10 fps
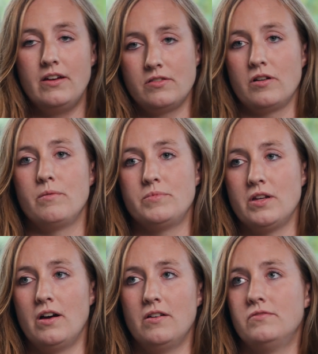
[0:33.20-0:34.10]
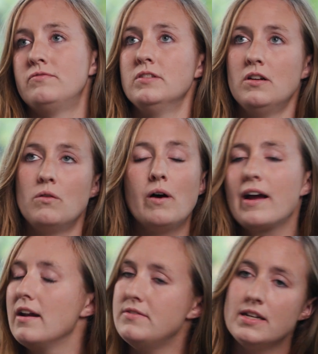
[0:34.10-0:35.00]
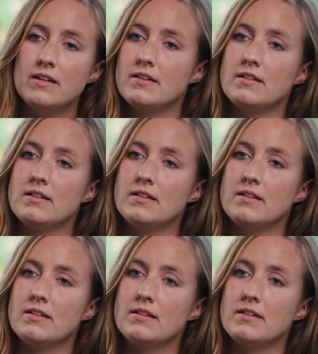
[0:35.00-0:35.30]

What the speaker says: in terms of what kind of data to